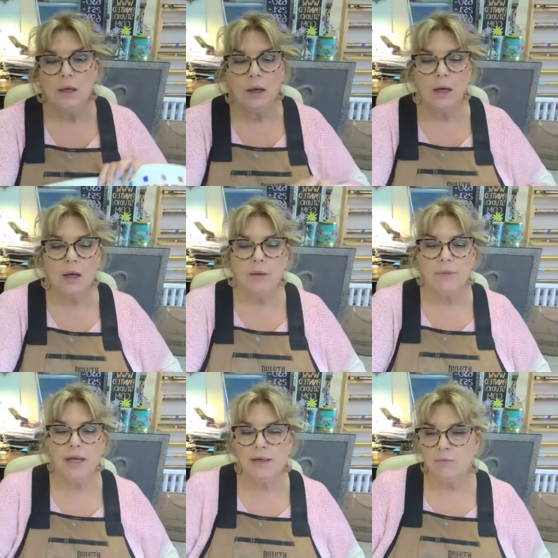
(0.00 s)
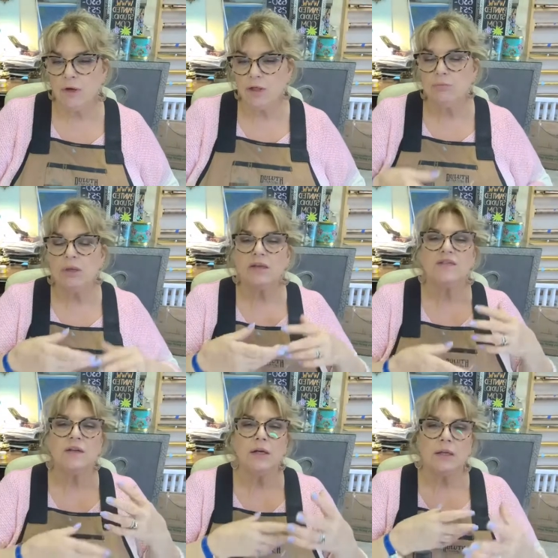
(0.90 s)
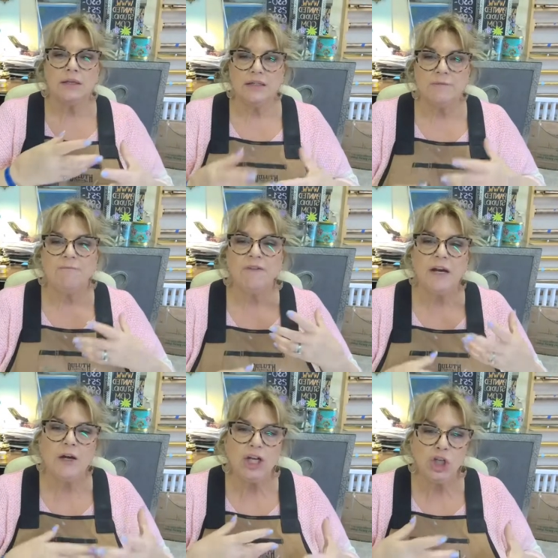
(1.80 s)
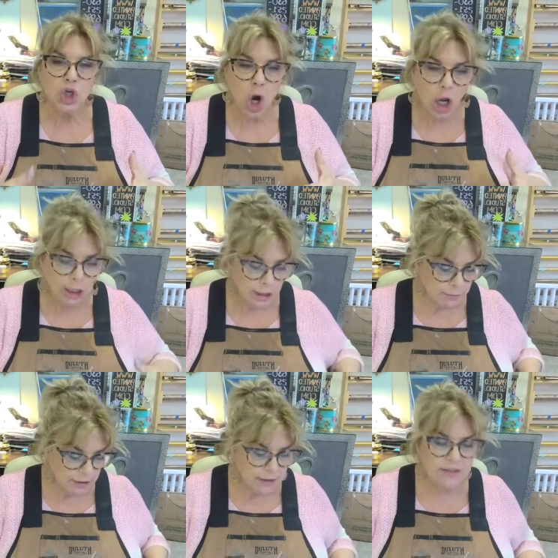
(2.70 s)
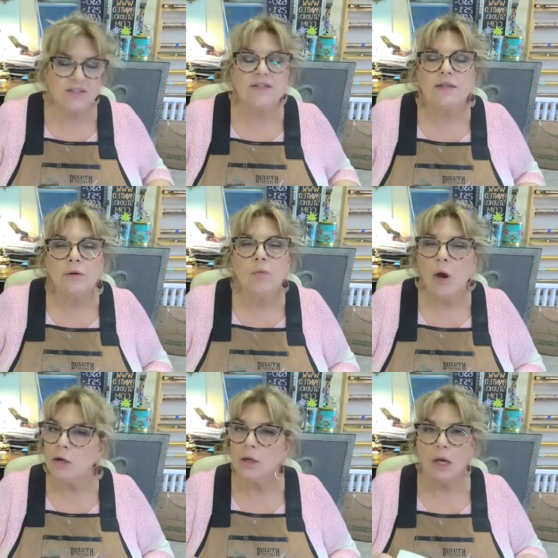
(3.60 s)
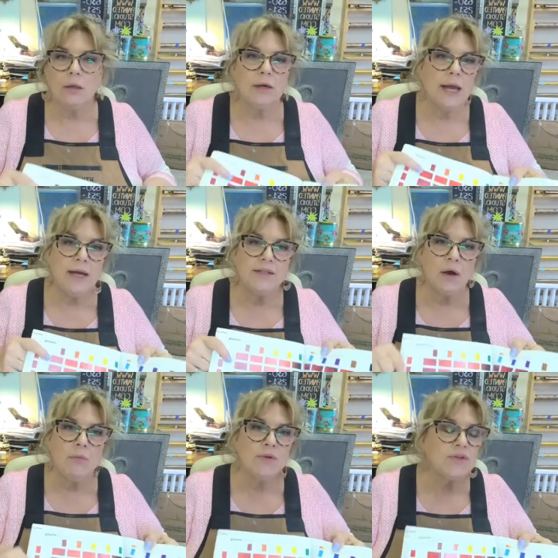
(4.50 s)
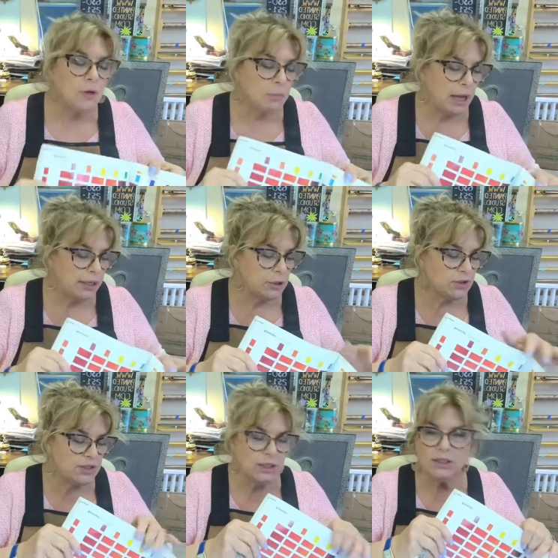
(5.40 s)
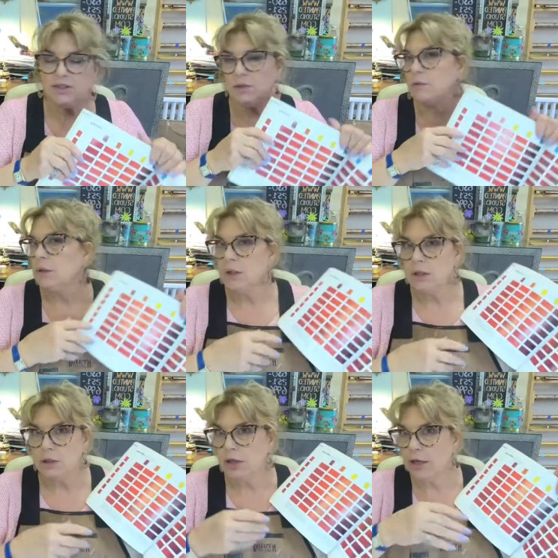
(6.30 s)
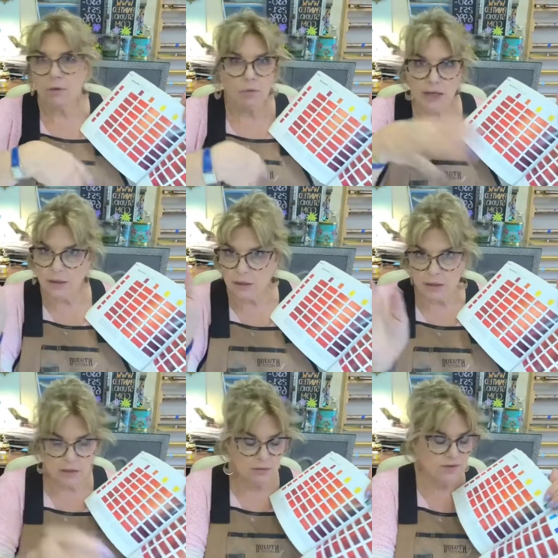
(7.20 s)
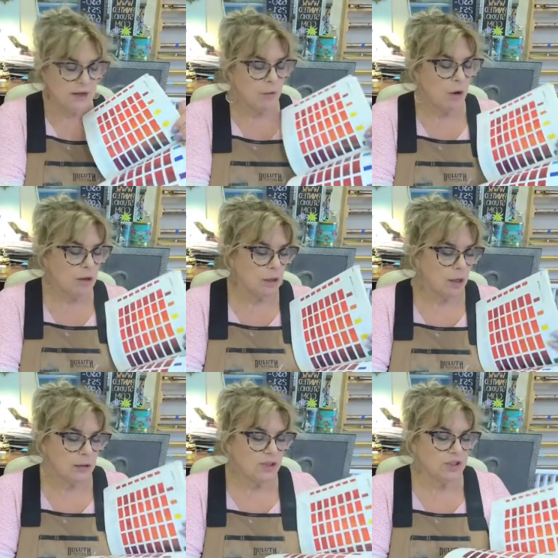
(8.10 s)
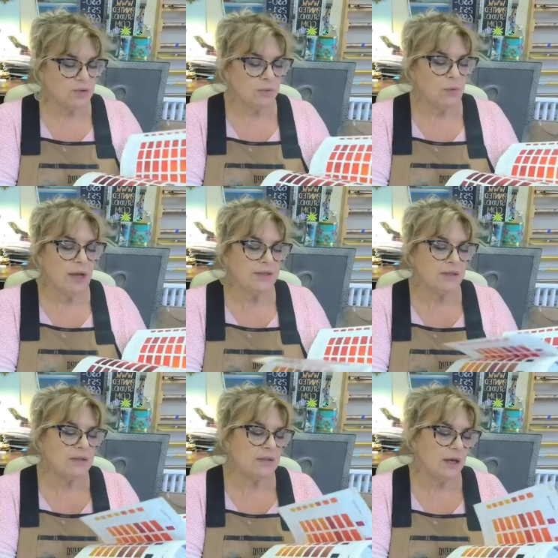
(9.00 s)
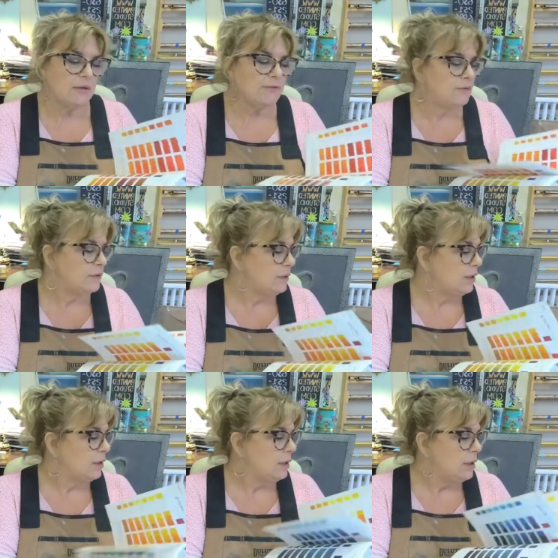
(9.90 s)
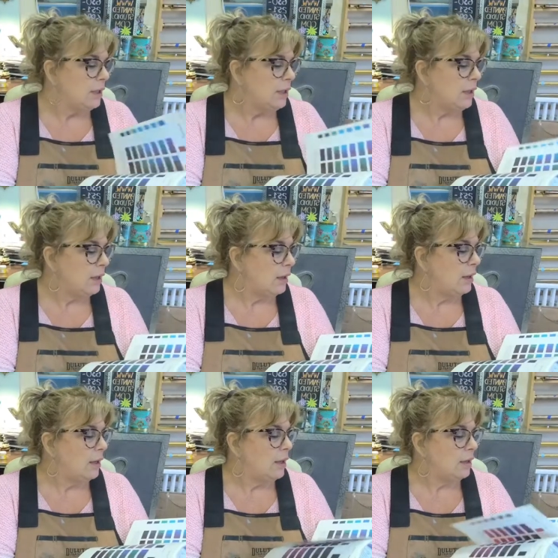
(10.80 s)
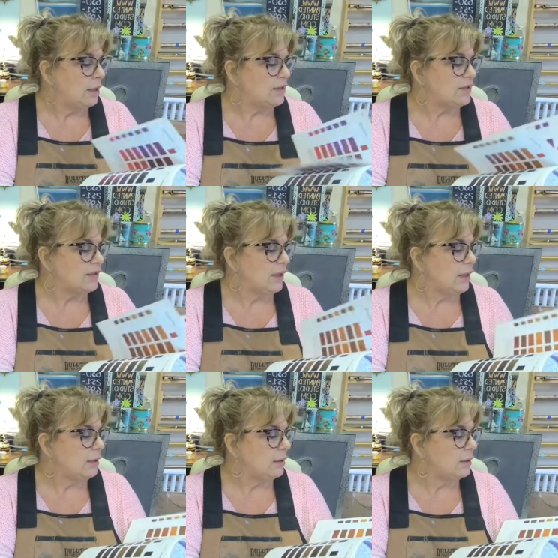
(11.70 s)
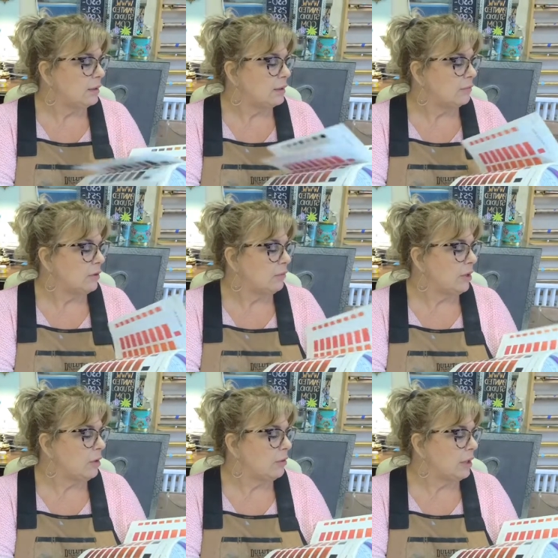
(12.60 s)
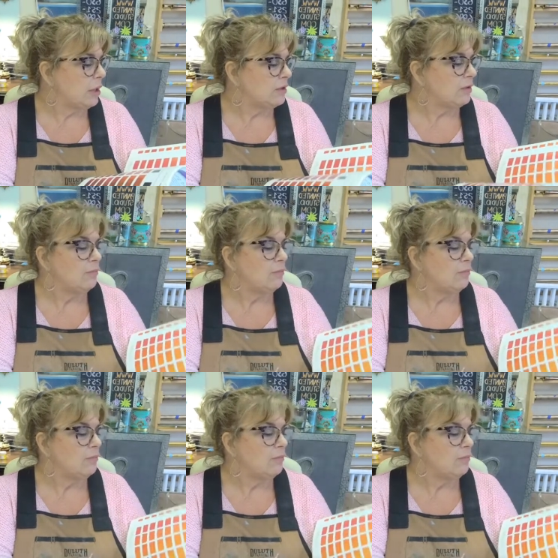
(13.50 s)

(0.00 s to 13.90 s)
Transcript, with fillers: Um, and when you mix it, it, it's very chalky, but it is still watercolor. It has almost no binders in it, so you get it wet and it's like watercolor. It just re-wets itself. Uh, let's see, where are we going here?